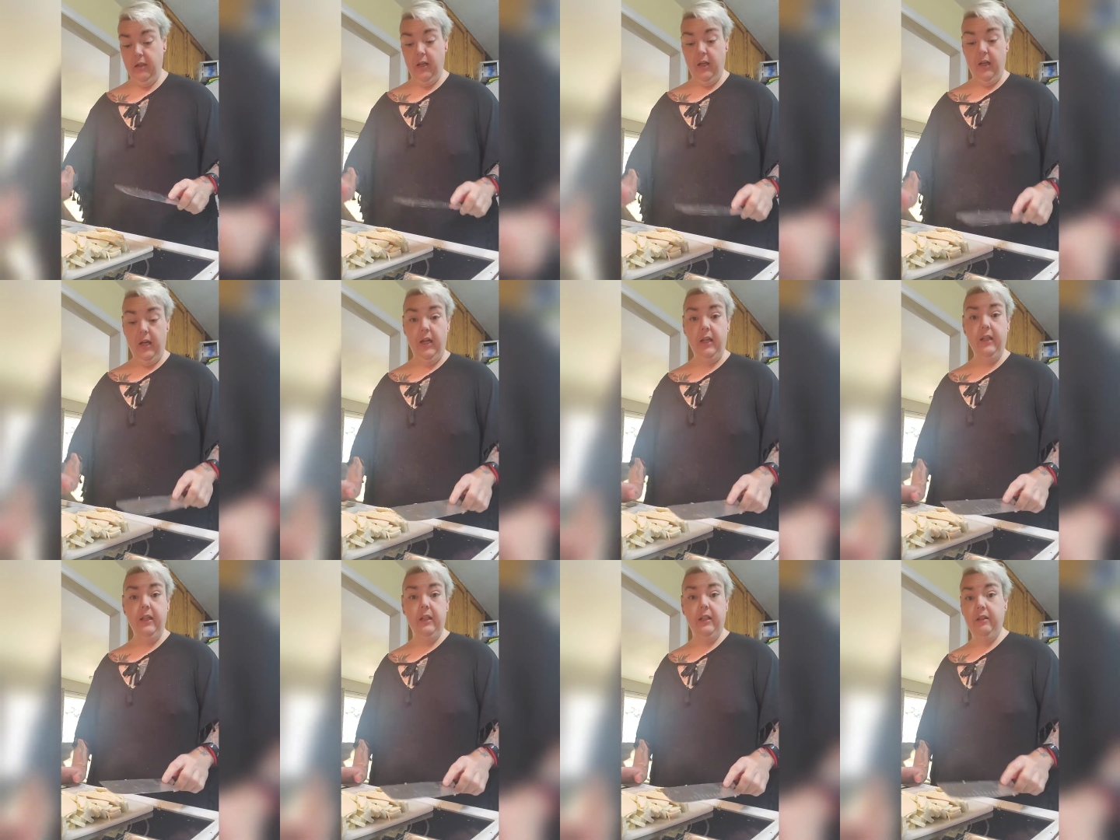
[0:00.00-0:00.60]
I
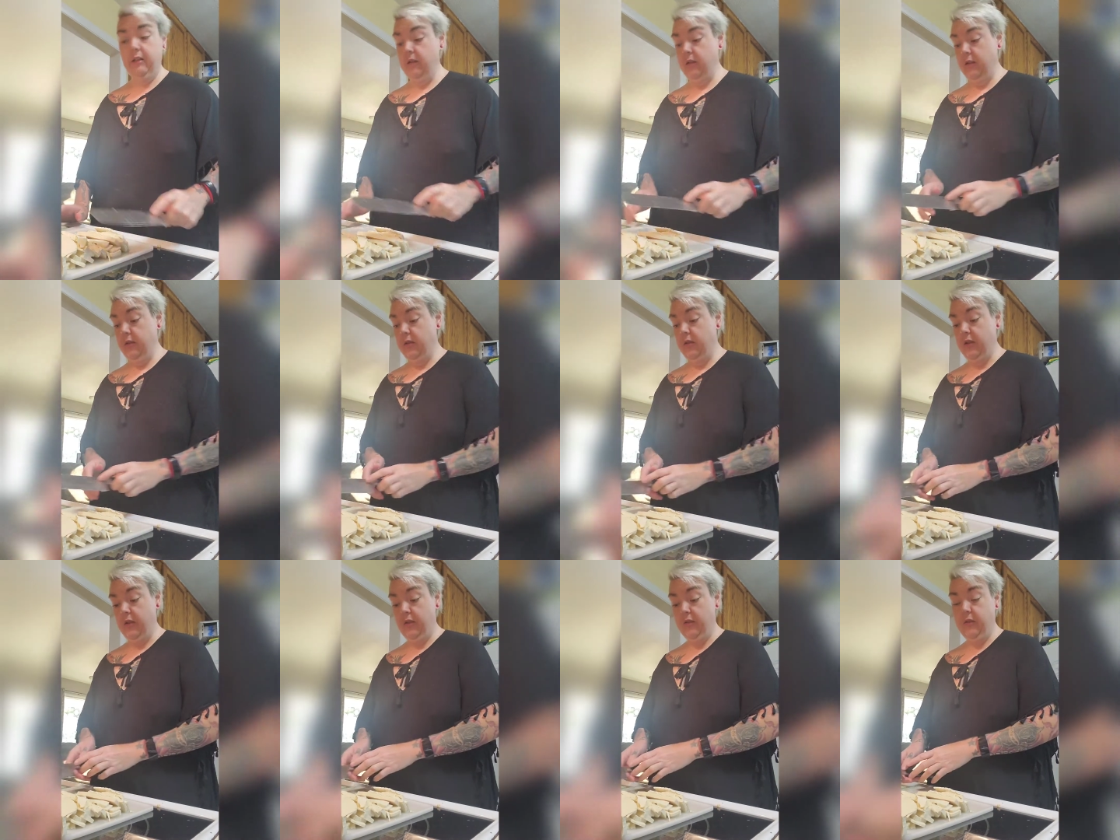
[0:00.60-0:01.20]
can
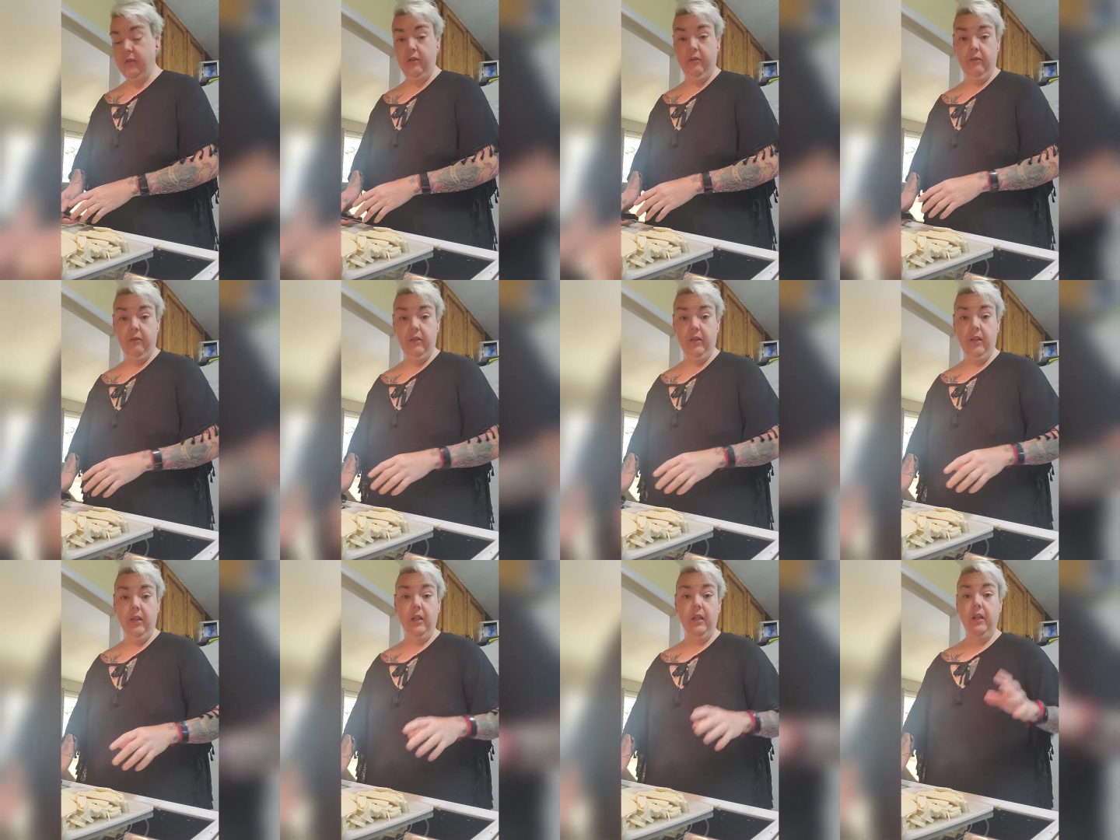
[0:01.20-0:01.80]
just
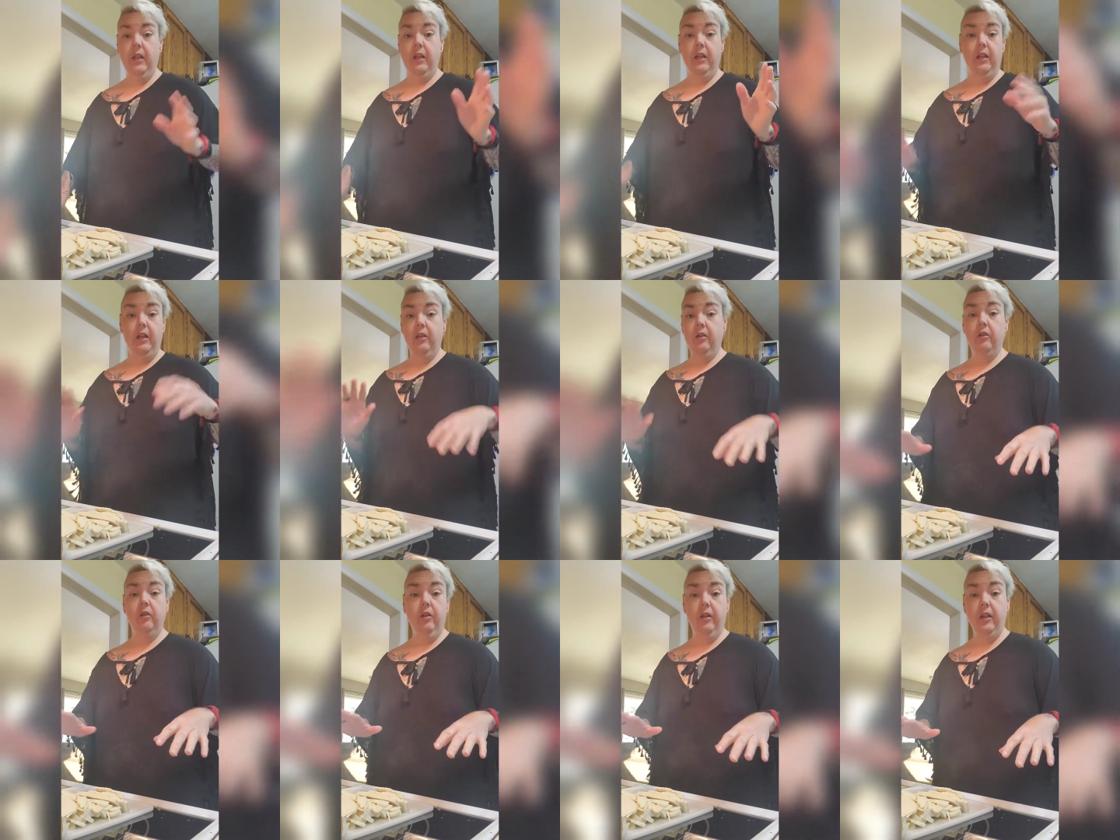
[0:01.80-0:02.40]

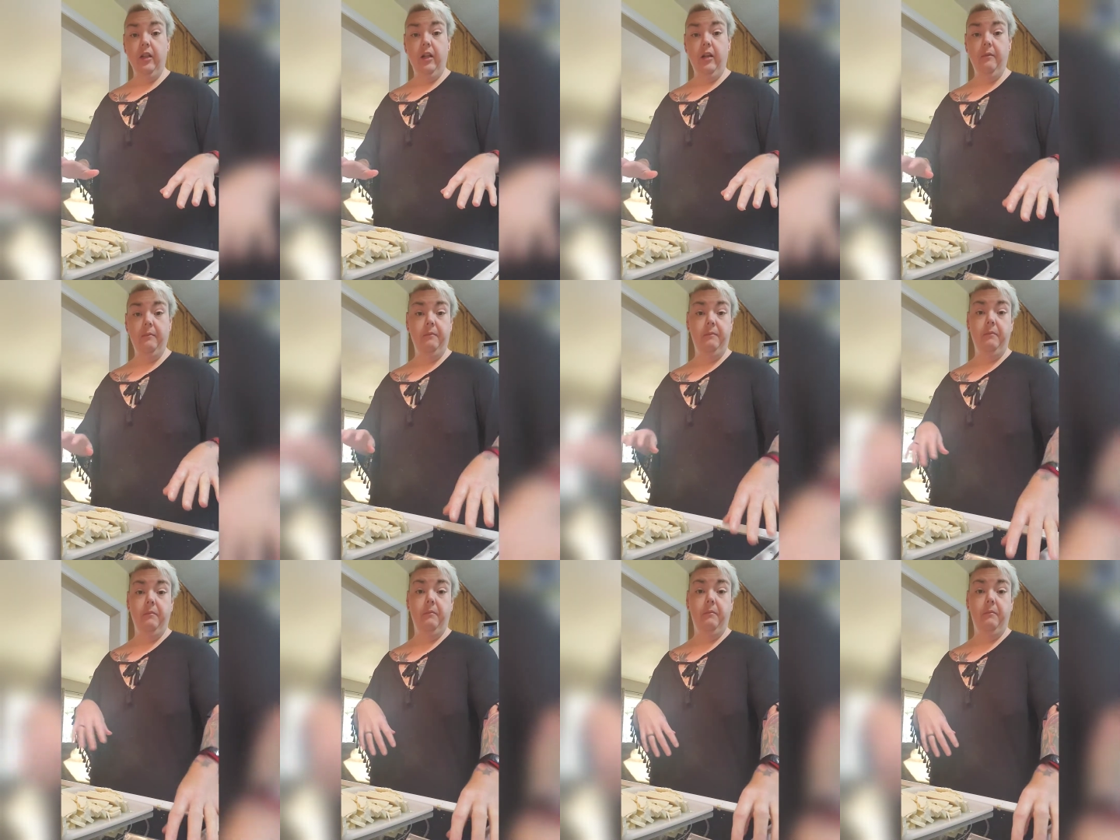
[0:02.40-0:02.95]
cook it up,